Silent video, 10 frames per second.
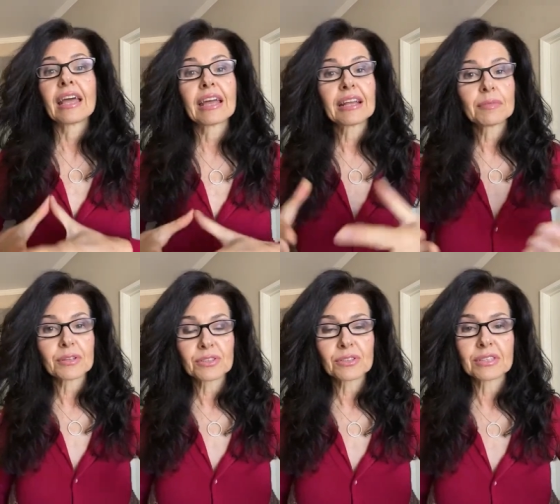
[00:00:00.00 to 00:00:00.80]
And I'm
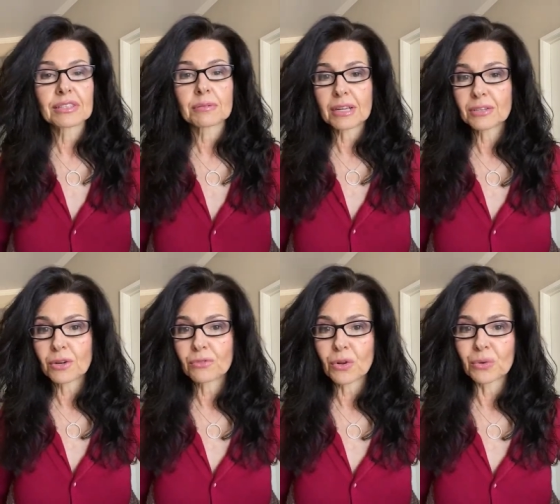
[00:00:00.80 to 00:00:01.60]
also the
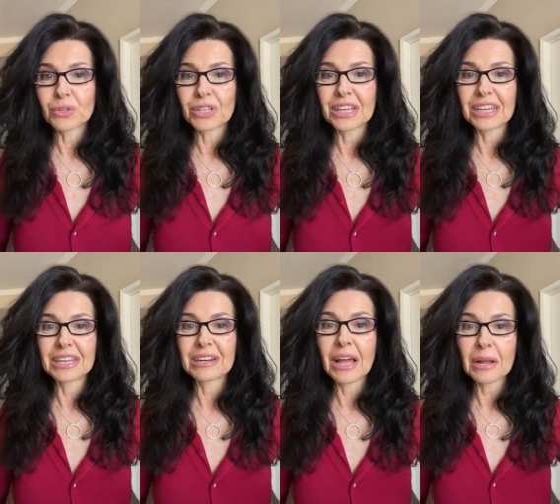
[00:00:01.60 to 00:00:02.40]
director of coaching
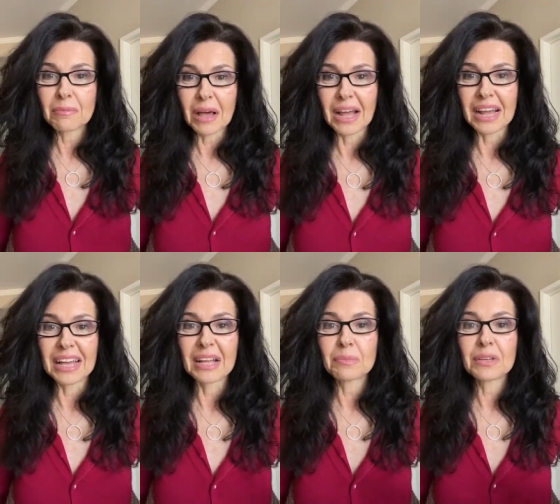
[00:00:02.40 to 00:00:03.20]
here at
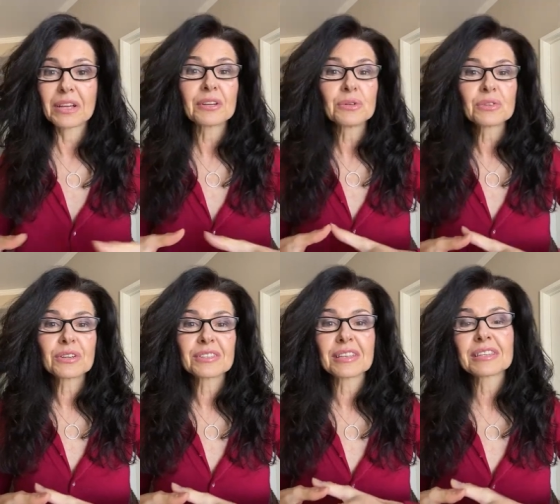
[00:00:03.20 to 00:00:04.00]
MANA, helping our
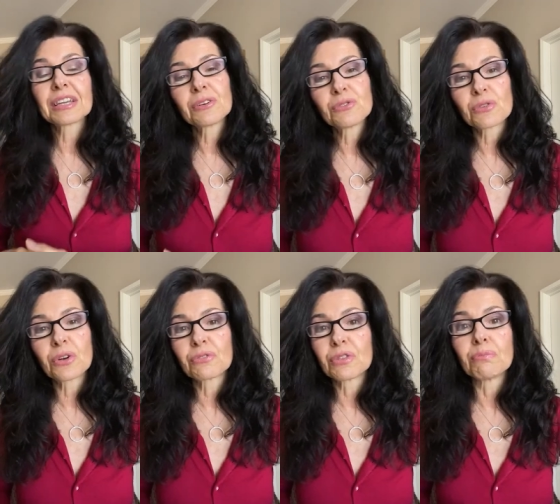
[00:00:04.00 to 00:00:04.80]
users take
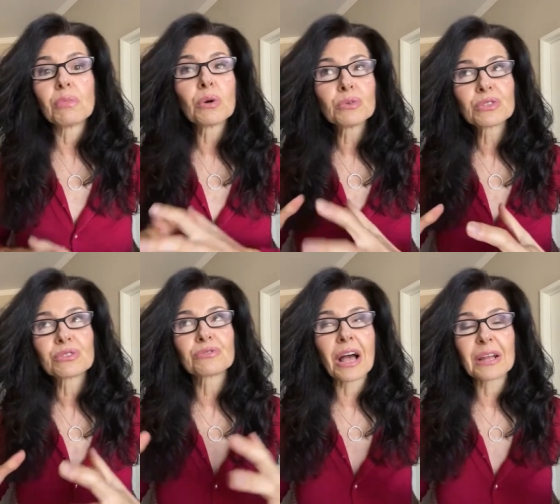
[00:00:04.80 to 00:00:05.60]
control of the
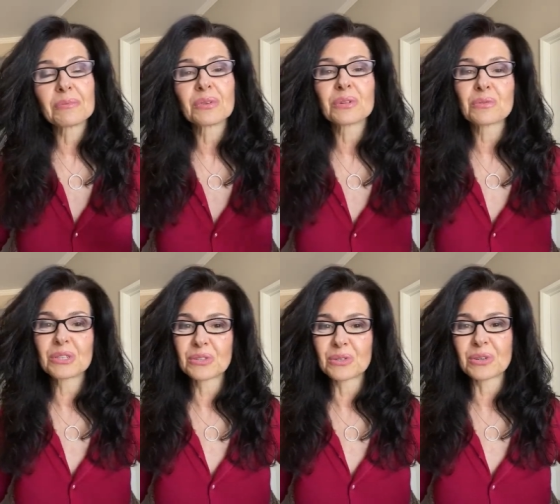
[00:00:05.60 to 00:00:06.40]
most valuable
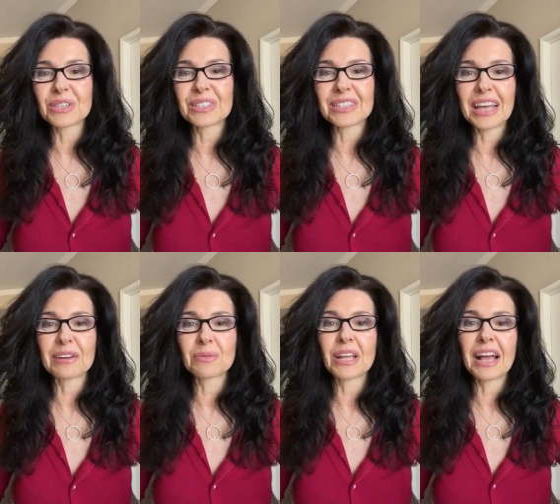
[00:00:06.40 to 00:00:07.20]
resource
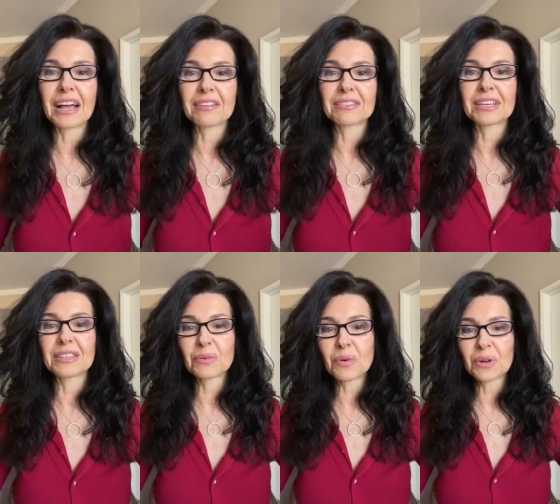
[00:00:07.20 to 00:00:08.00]
that we have
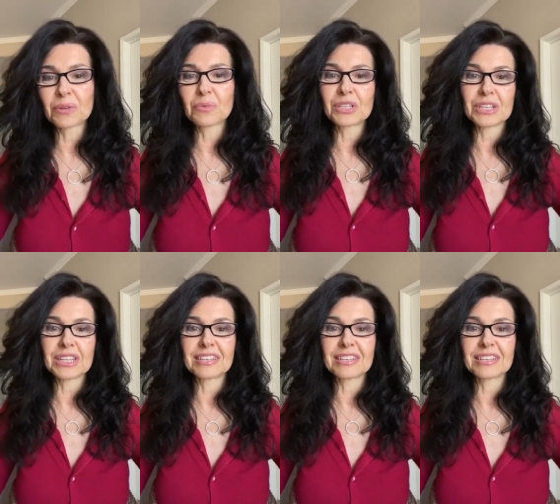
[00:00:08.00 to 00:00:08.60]
in the world, which